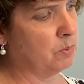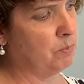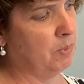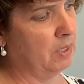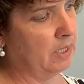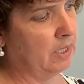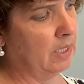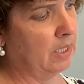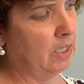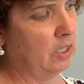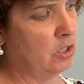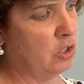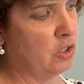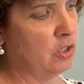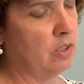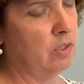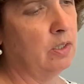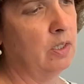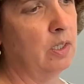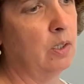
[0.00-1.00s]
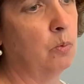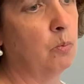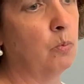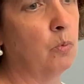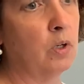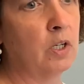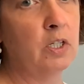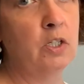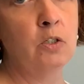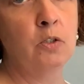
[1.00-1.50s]
medication and
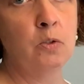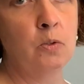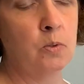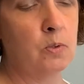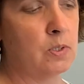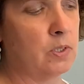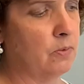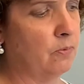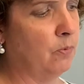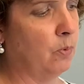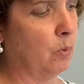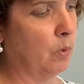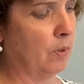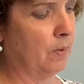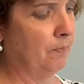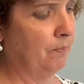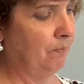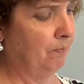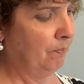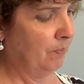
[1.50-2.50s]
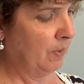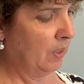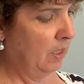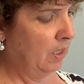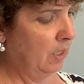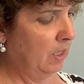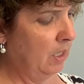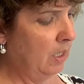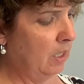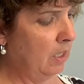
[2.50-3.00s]
why you use it for.
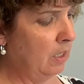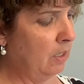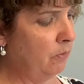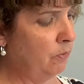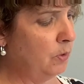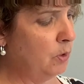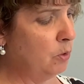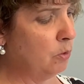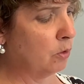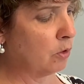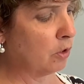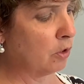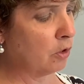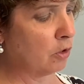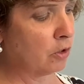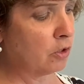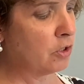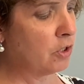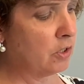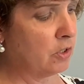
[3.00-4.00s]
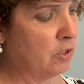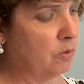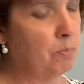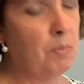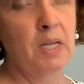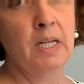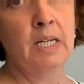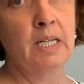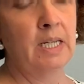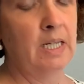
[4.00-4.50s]
If you are allergic to
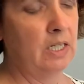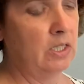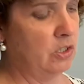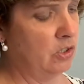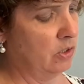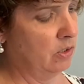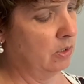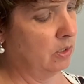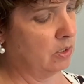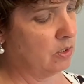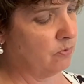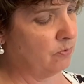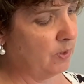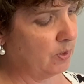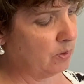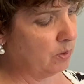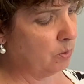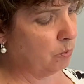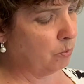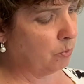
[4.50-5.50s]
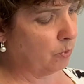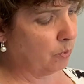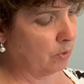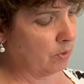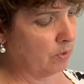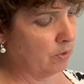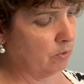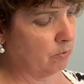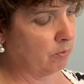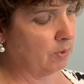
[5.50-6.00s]
medication, it's very
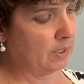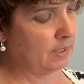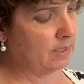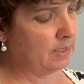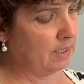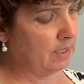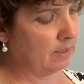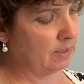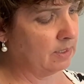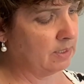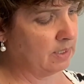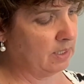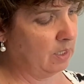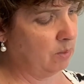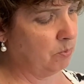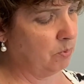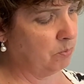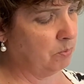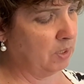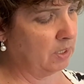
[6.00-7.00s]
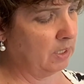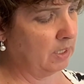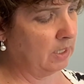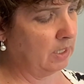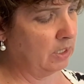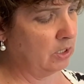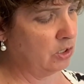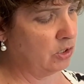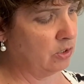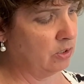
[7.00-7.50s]
important to write down the type of
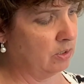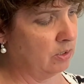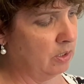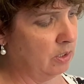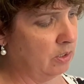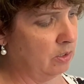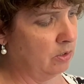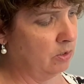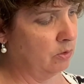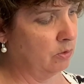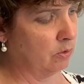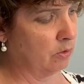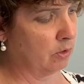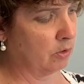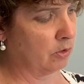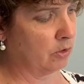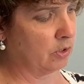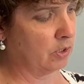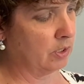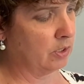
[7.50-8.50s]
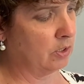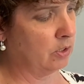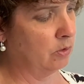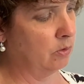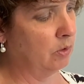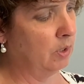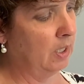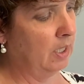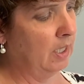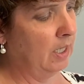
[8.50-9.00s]
medication that you're allergic
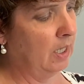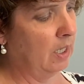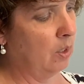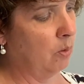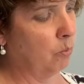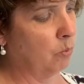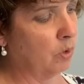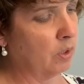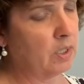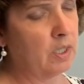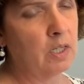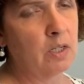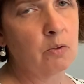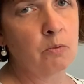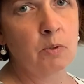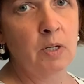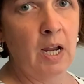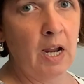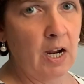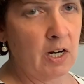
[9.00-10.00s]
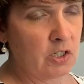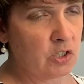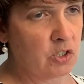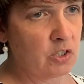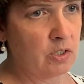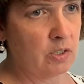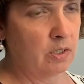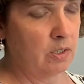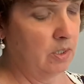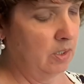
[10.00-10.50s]
to and what kind of
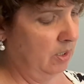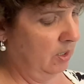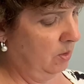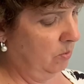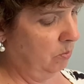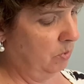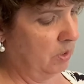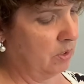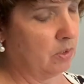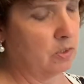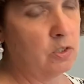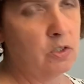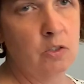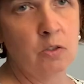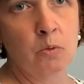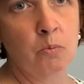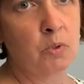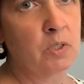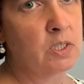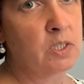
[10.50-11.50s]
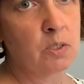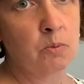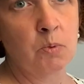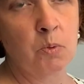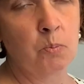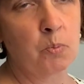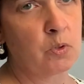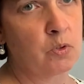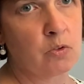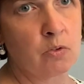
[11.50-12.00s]
reaction, because you don't want someone
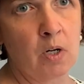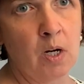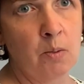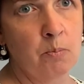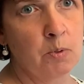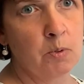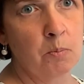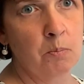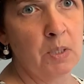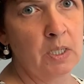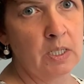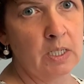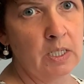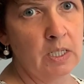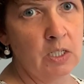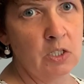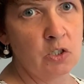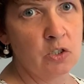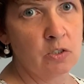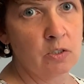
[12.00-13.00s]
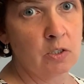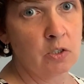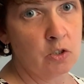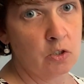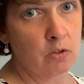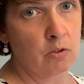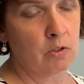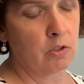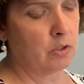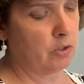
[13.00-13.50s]
prescribing a medication that
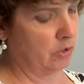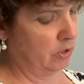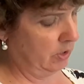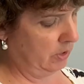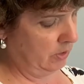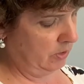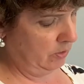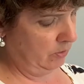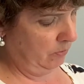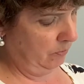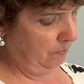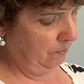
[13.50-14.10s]
you're allergic to.